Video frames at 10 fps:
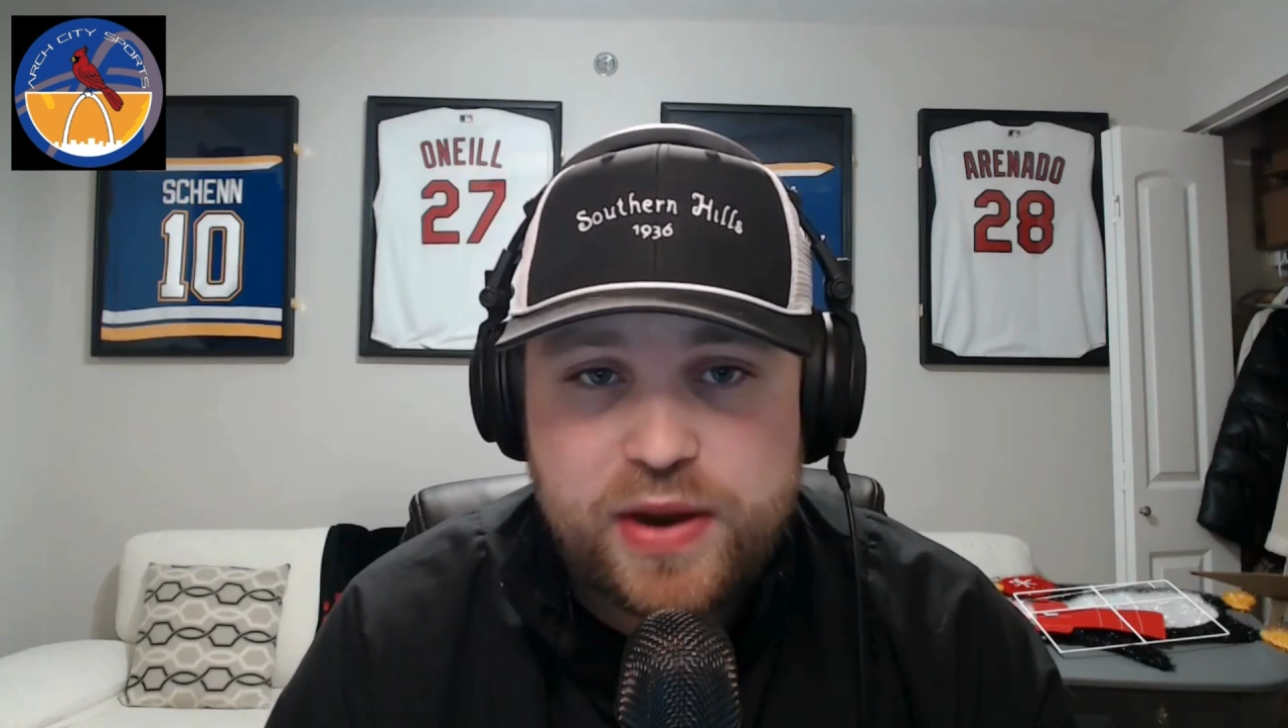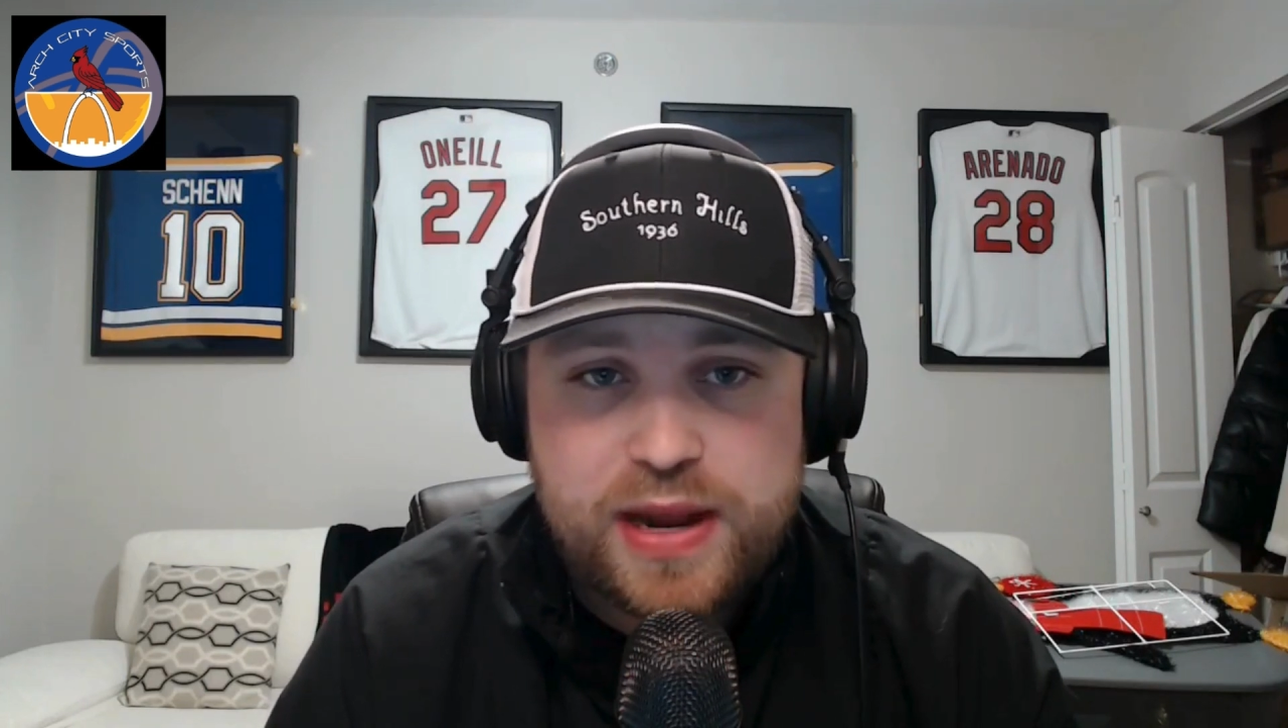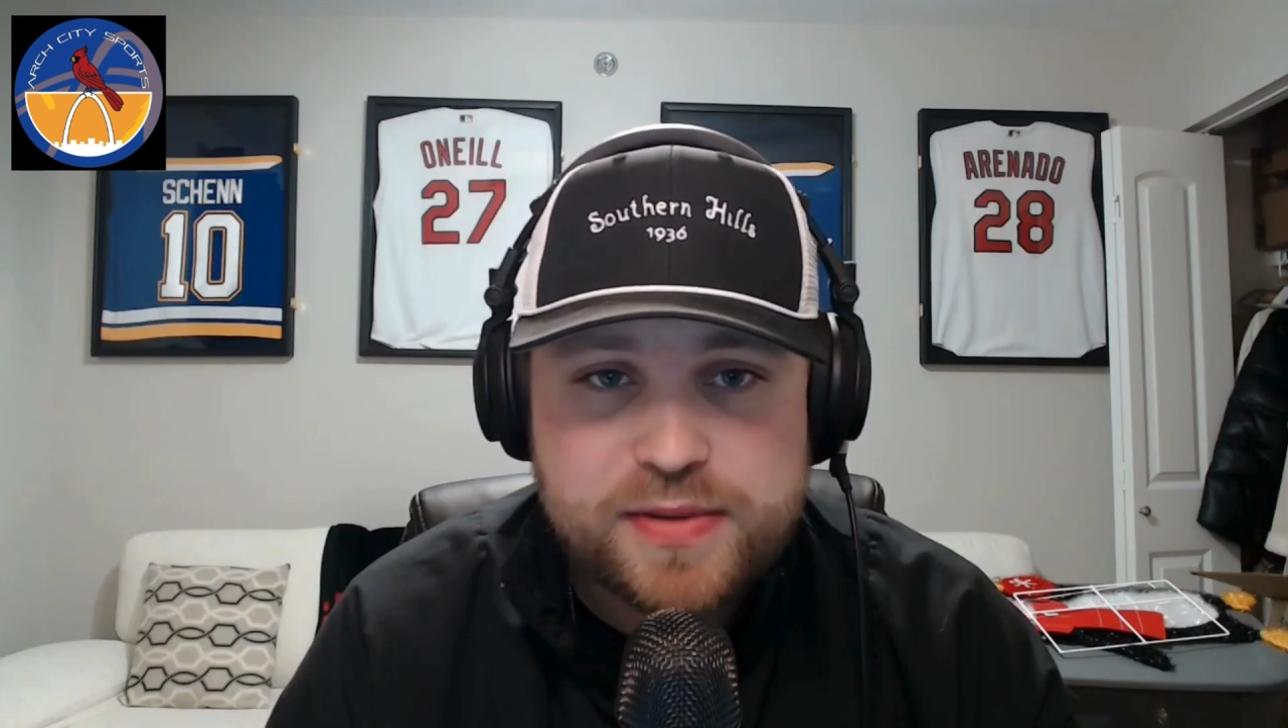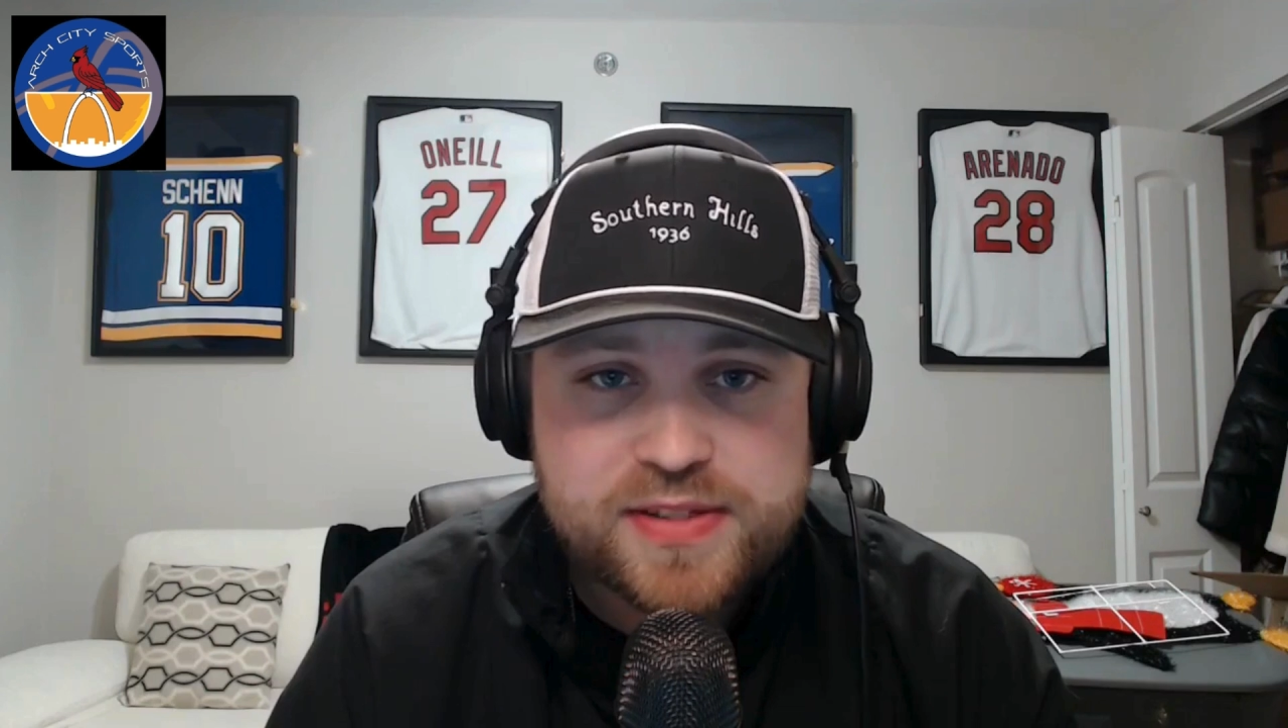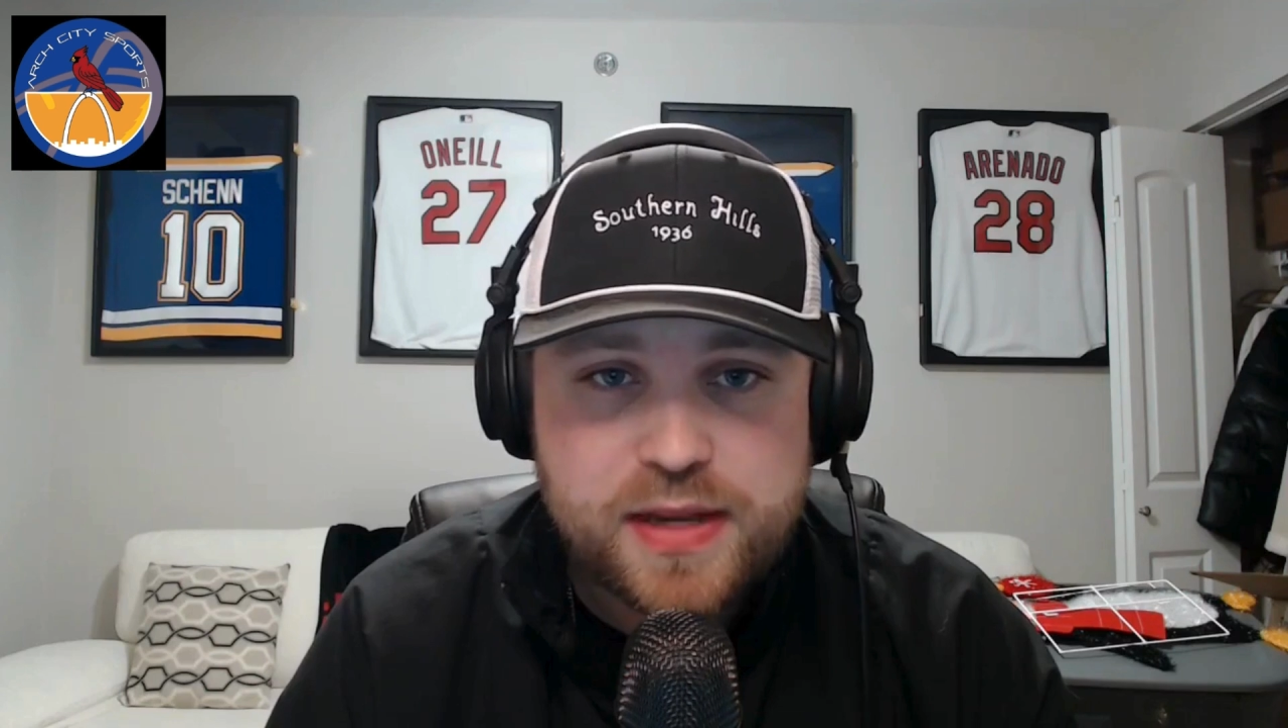or
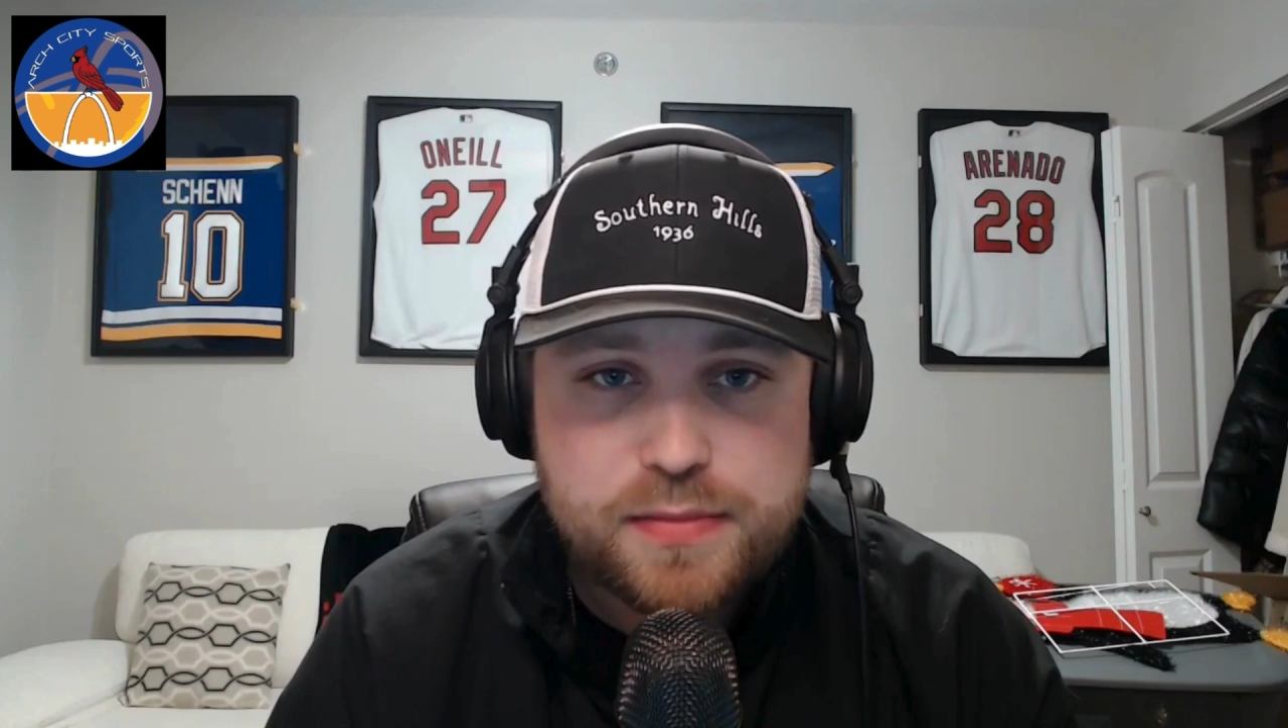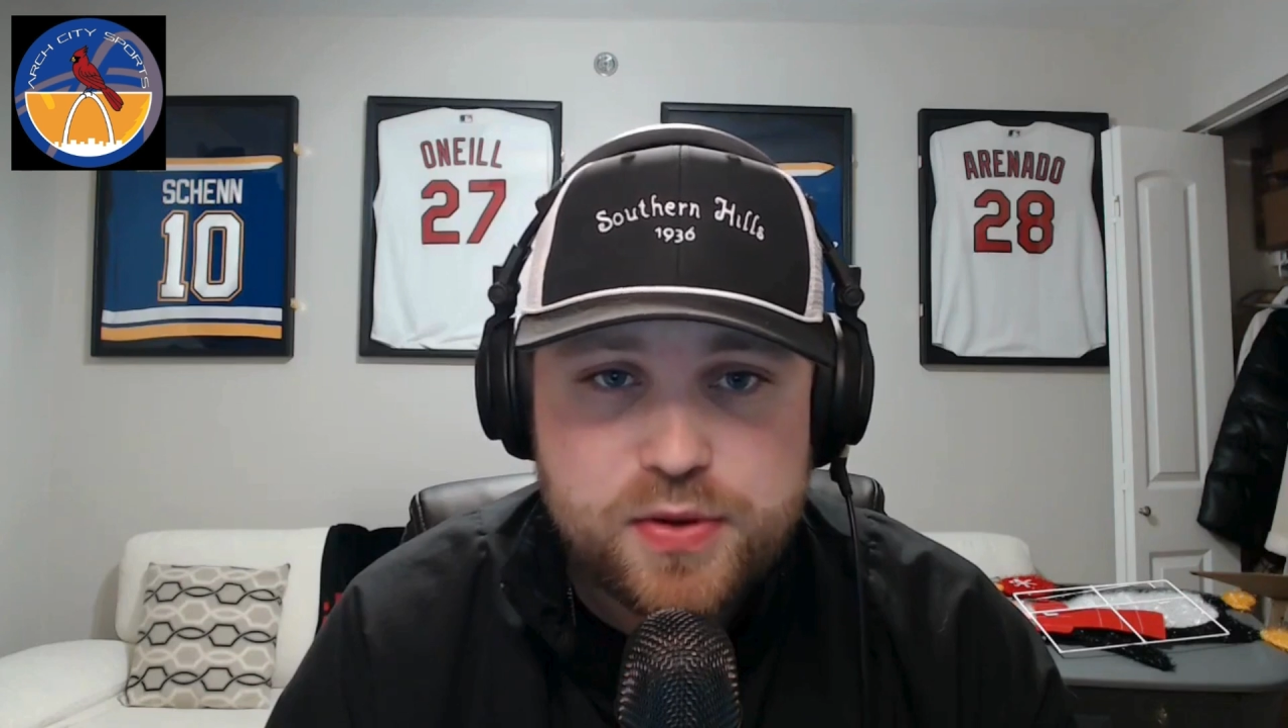Amazon